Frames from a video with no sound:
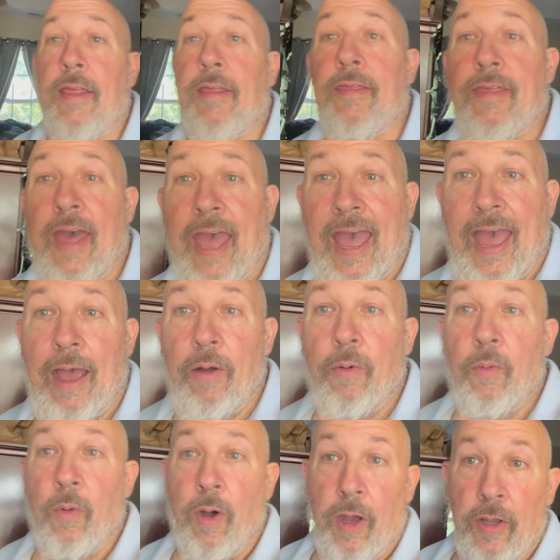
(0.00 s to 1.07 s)
That
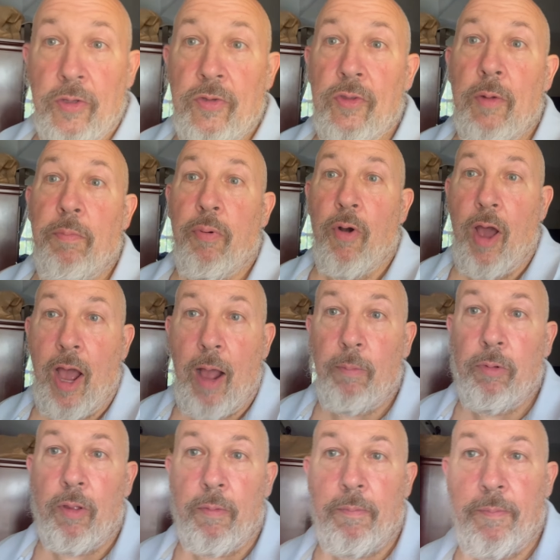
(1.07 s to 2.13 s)
was the
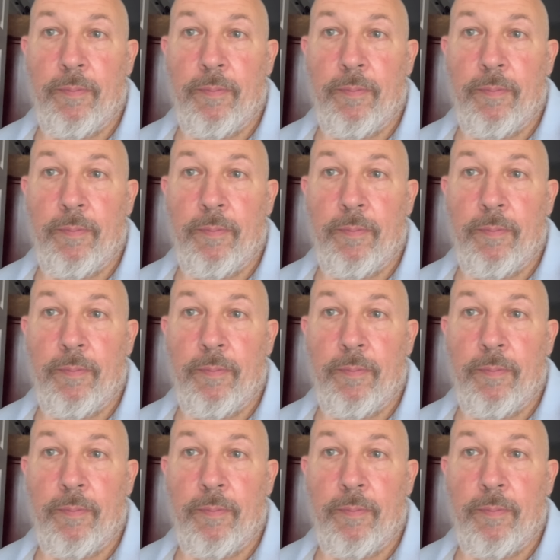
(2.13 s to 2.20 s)
problem.